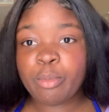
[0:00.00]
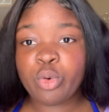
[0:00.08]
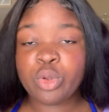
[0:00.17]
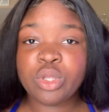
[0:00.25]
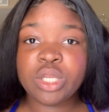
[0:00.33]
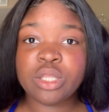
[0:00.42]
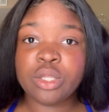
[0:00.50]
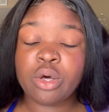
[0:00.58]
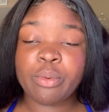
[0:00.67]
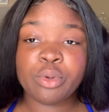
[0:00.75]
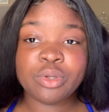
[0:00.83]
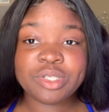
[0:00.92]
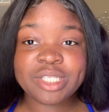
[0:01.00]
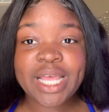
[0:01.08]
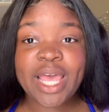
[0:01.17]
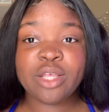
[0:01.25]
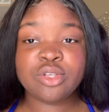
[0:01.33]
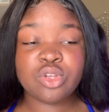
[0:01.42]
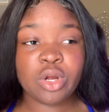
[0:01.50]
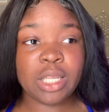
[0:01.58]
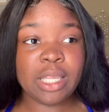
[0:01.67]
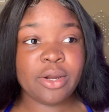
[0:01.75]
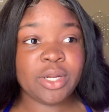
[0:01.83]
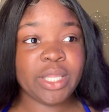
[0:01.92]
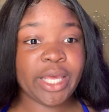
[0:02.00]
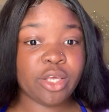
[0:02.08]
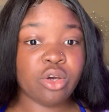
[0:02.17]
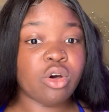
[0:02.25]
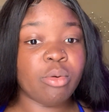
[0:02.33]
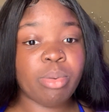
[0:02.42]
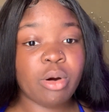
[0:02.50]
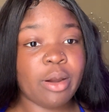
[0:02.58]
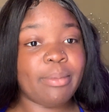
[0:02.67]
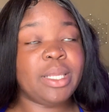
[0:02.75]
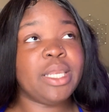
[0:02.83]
or you need to know where you stay, you start learning like your compartment